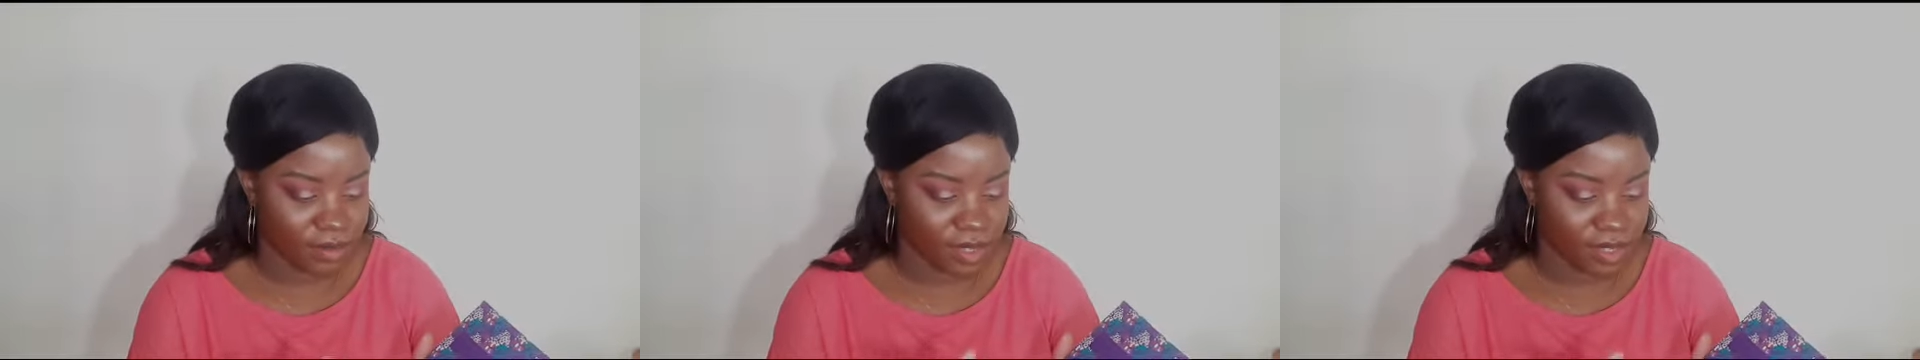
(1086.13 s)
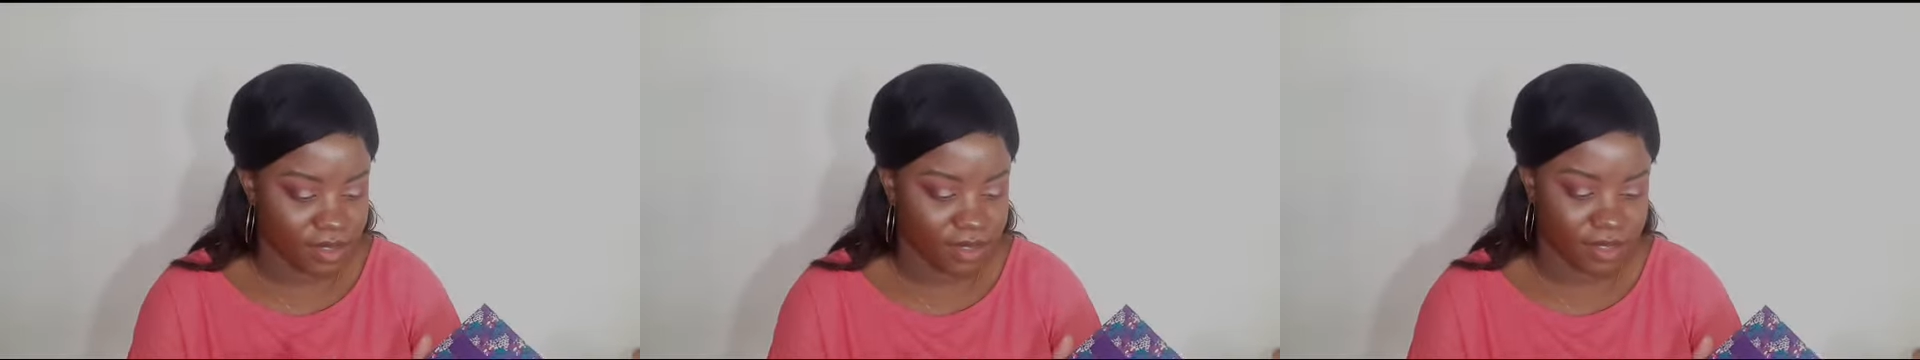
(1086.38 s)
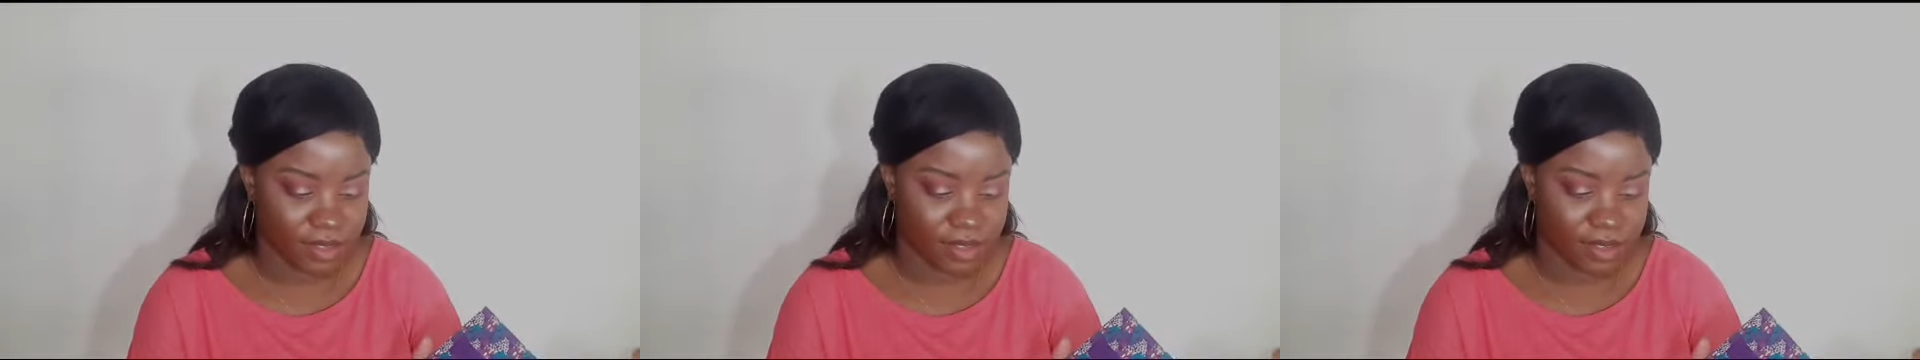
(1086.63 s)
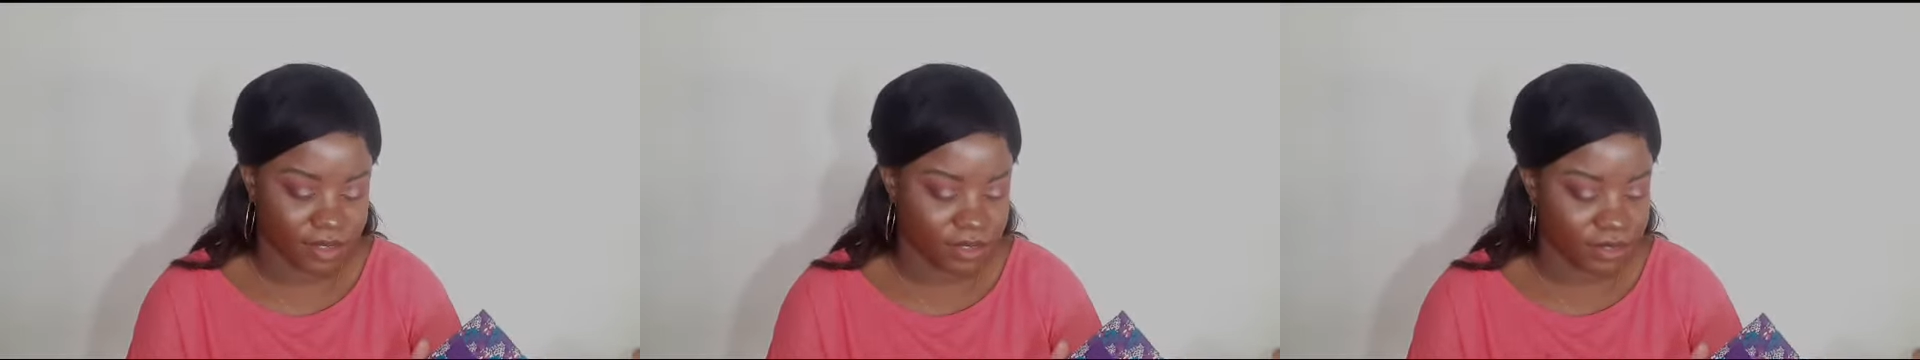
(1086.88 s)
because I
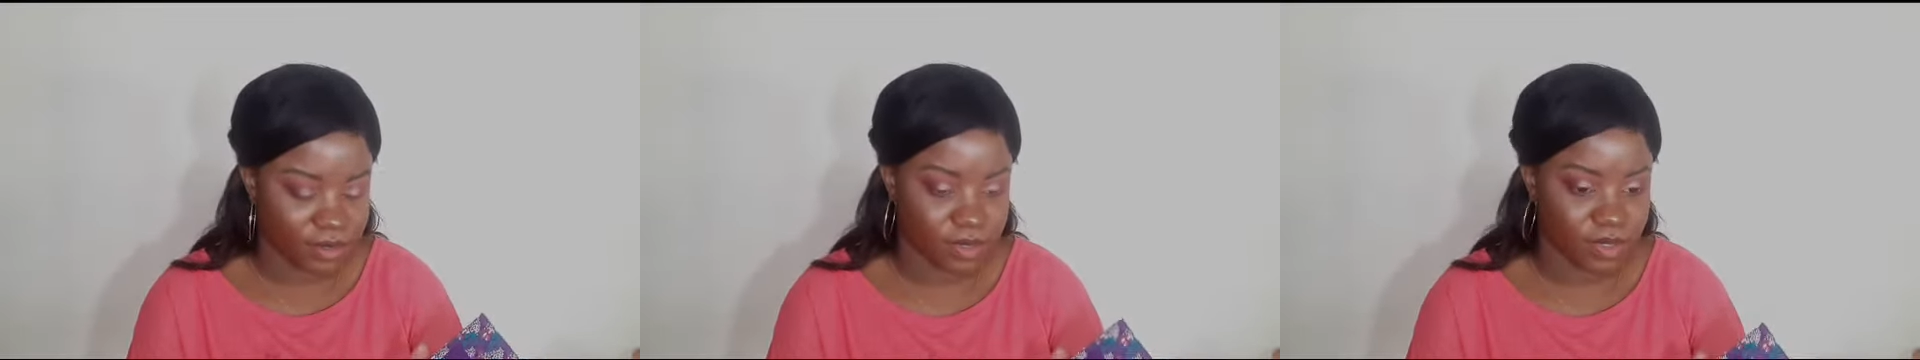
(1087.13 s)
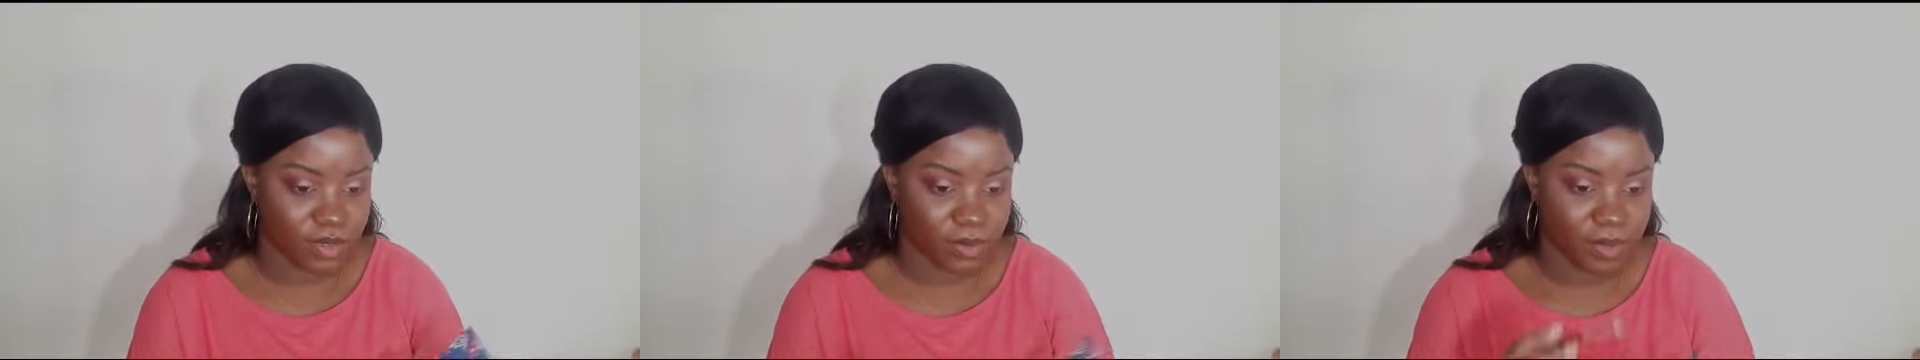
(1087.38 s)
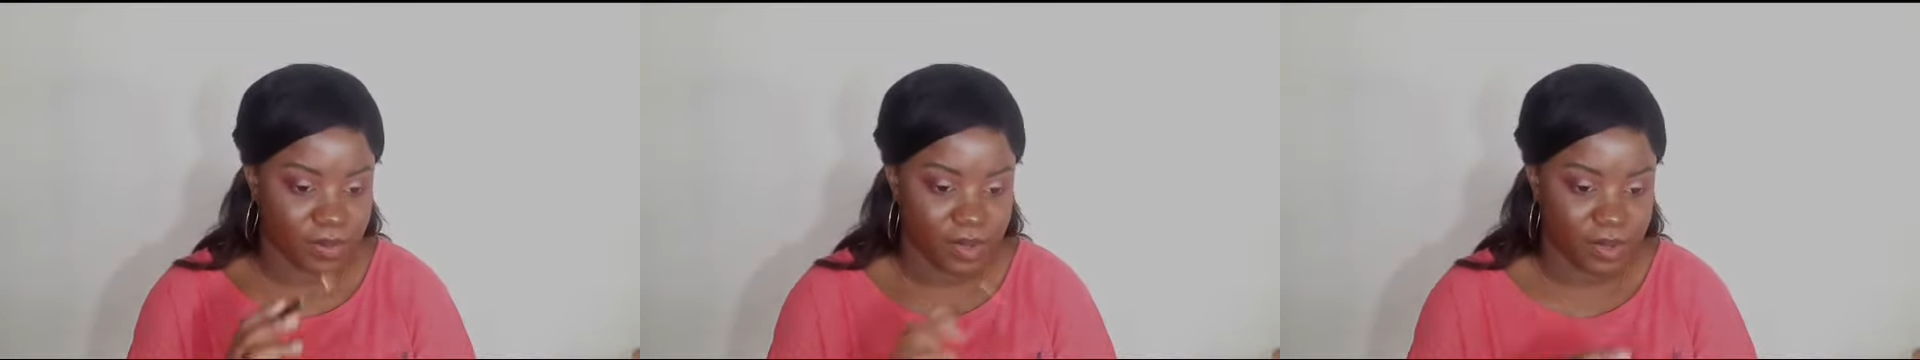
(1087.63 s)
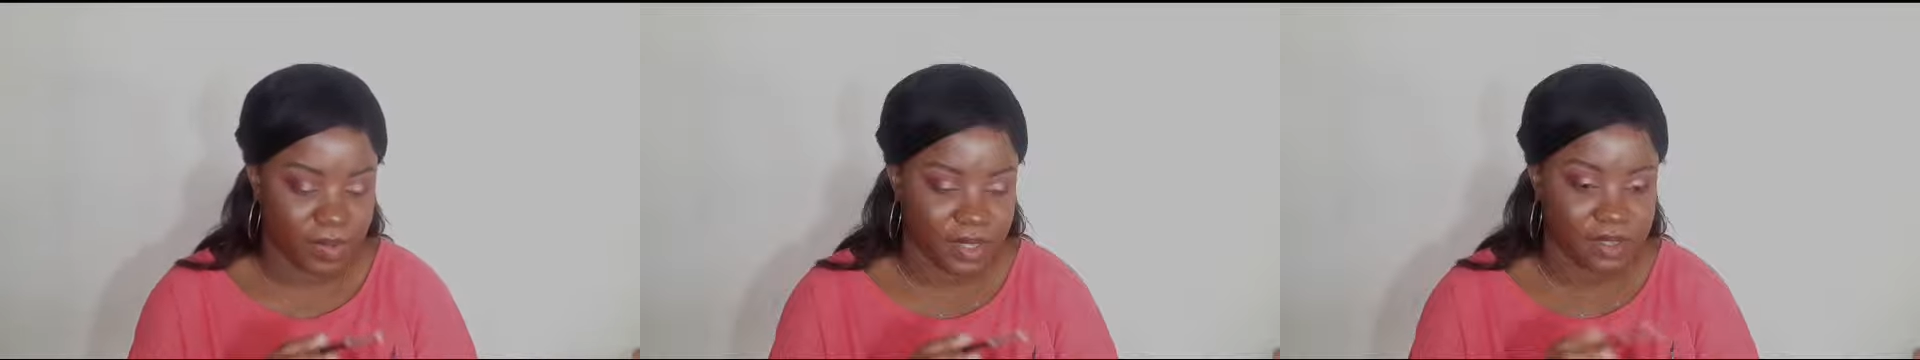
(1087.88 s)
think it's going to be super
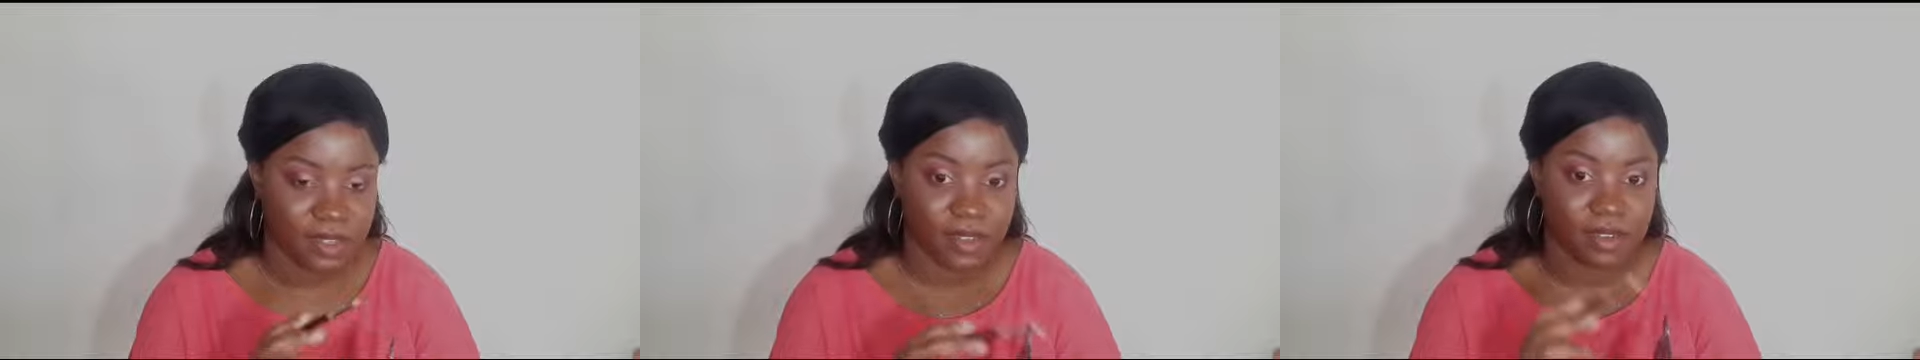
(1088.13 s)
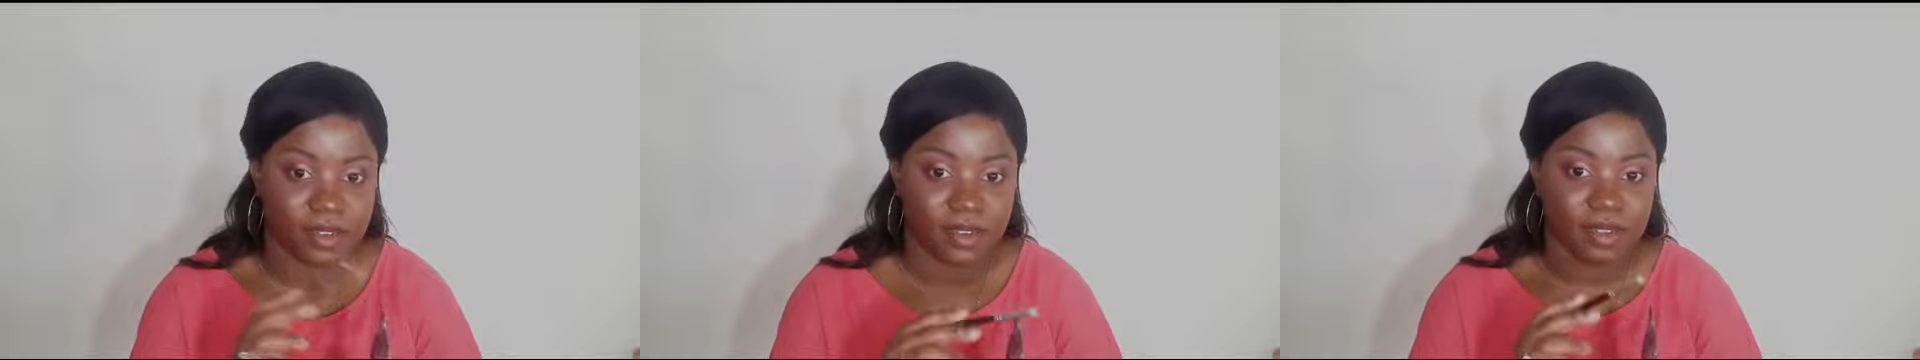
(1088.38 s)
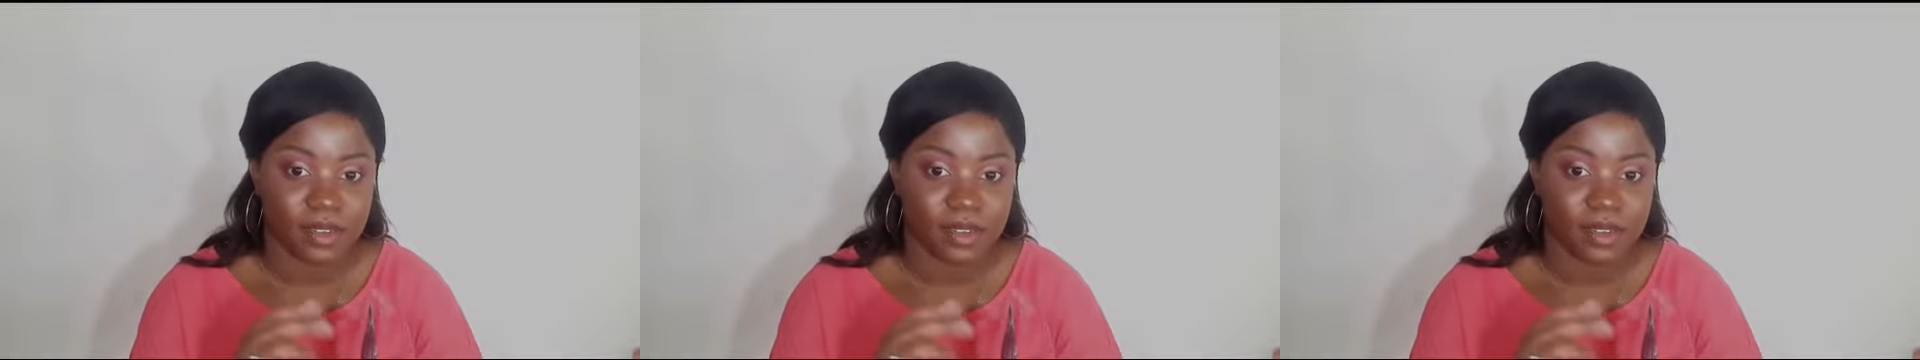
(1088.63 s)
pigmented,